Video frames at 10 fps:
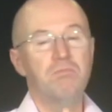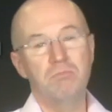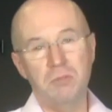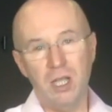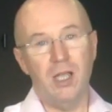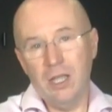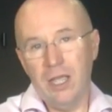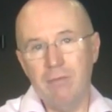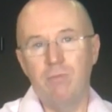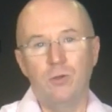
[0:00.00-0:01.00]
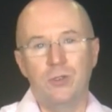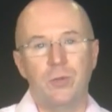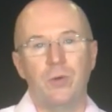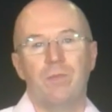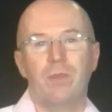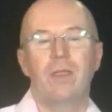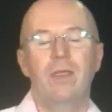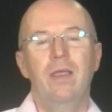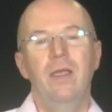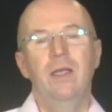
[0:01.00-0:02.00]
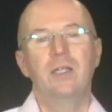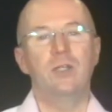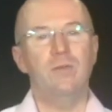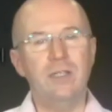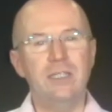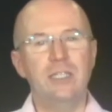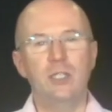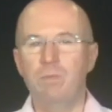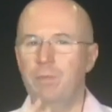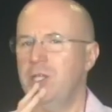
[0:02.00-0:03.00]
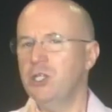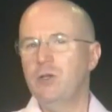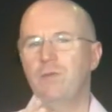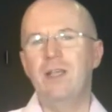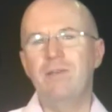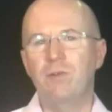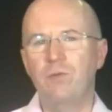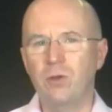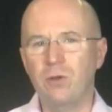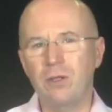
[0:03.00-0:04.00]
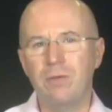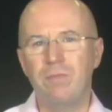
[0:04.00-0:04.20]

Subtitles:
Yeah, again, plausible. So if I said to you, picture your favourite food,